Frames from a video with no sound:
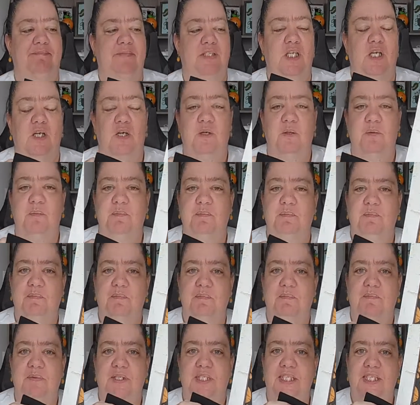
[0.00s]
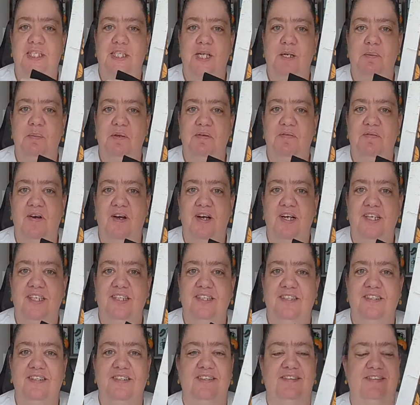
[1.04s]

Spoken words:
so this is going to be fun.